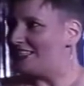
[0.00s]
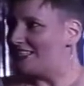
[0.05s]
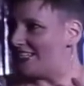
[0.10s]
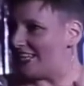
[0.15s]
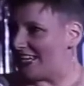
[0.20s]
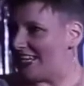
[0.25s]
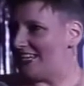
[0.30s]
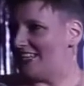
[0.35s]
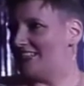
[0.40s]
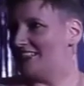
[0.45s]

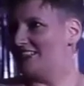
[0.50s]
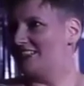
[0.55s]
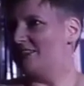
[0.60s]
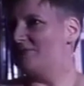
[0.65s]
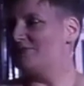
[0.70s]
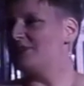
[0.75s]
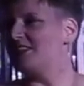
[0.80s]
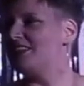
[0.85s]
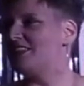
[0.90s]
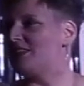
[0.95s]
take
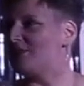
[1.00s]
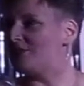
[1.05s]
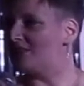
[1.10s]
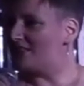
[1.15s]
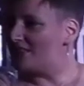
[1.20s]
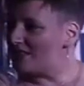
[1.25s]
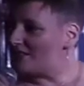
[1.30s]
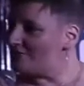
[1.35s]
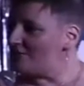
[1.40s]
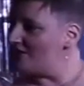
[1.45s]
something that
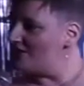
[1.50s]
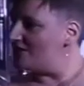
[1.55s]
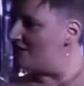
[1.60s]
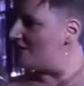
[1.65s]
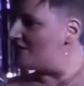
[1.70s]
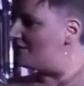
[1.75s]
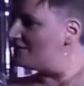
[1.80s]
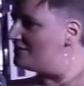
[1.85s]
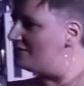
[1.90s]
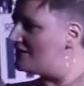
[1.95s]
we think we
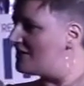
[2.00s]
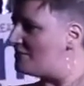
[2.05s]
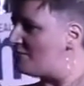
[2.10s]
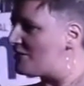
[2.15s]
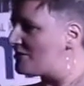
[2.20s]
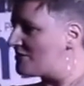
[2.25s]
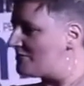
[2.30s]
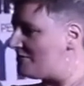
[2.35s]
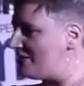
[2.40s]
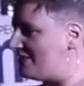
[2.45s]
know
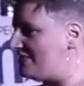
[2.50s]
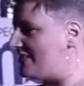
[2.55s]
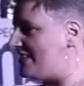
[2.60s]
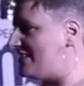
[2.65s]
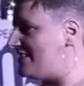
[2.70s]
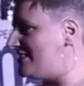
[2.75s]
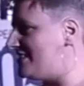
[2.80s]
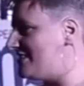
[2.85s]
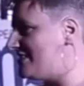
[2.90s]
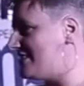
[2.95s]
about the Middle
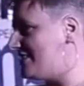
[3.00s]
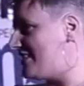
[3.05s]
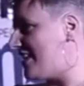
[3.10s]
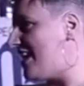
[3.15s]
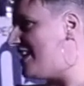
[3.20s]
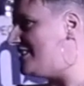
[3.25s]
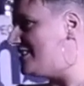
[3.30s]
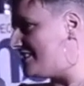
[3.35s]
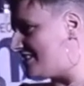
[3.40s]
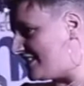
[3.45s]
Ages
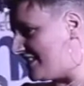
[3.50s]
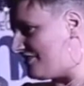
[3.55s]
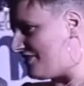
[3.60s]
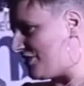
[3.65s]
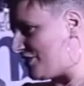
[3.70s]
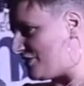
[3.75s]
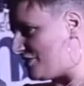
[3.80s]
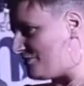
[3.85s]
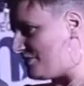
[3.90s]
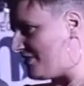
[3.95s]
and to give
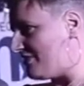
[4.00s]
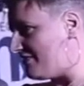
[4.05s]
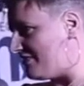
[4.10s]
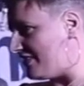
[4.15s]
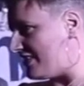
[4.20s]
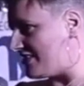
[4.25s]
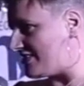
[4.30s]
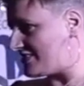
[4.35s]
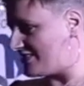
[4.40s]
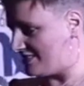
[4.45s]
it a human
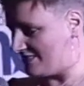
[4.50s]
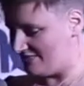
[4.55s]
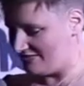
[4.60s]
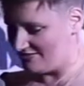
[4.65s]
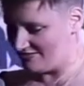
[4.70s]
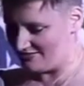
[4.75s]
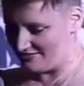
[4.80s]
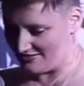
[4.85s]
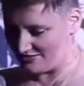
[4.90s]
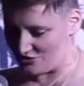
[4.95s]
face.
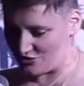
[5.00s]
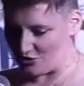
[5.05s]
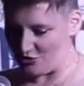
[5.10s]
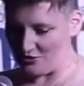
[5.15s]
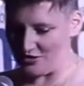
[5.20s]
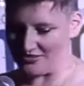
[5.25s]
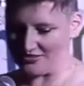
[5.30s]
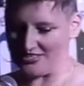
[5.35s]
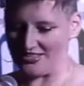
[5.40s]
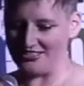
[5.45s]

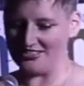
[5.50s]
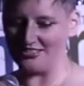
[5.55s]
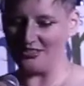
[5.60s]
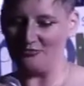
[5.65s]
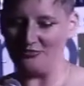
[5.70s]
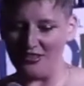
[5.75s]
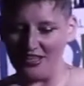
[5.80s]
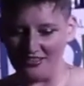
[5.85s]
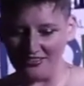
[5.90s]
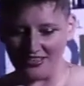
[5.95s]
So I'll take
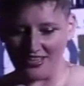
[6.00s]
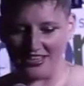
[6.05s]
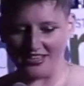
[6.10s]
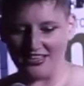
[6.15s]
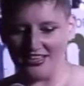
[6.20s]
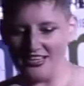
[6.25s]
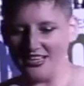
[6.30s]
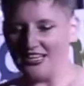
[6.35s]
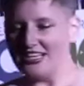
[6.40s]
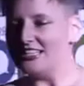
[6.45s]
something
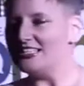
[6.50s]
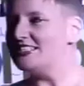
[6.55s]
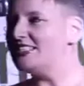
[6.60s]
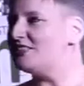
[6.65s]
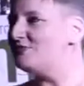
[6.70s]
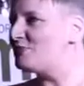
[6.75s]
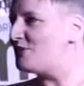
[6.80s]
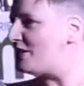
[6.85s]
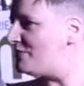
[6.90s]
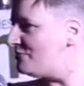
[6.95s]
like,
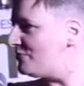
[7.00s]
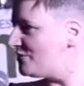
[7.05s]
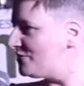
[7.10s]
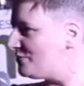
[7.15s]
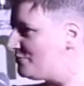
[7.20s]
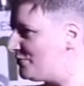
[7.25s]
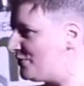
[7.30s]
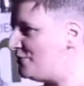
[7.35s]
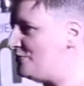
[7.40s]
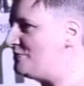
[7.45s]
did
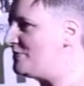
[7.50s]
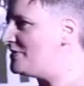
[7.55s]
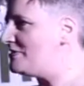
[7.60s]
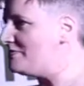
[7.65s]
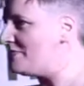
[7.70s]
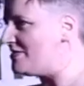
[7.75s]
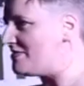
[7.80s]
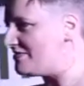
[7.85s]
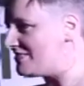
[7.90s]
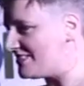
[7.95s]
people poop in the
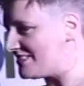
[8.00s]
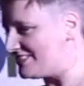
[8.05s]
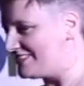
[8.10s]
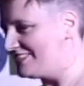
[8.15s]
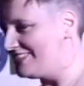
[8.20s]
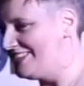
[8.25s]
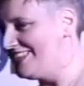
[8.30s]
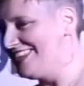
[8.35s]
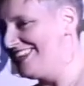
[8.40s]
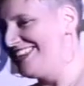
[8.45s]
moat?
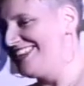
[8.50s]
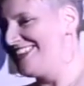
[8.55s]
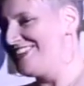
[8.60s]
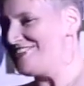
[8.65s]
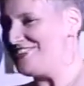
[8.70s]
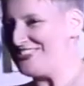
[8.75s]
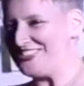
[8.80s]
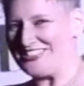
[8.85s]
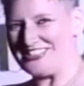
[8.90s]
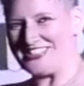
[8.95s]

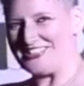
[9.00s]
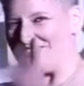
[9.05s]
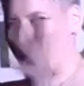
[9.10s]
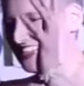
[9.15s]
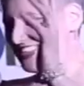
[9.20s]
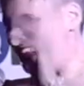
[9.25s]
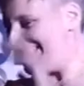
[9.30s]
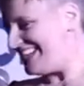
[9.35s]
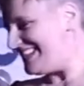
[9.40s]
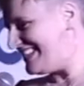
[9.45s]
Which is
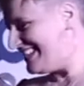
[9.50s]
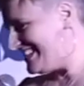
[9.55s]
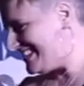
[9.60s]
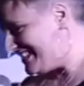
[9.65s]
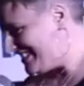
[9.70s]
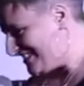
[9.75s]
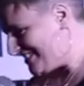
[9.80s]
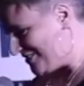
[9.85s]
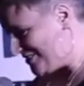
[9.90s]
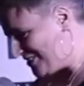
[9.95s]
something that,
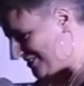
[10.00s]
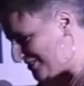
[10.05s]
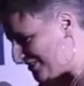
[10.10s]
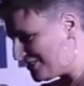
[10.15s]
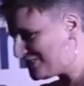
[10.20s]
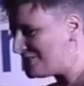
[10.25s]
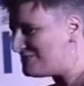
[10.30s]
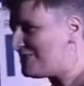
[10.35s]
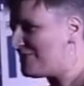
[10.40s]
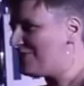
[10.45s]
you know, we
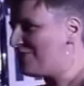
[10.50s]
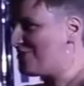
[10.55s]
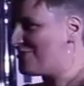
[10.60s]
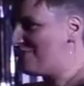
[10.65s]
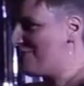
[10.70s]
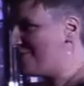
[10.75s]
talked about for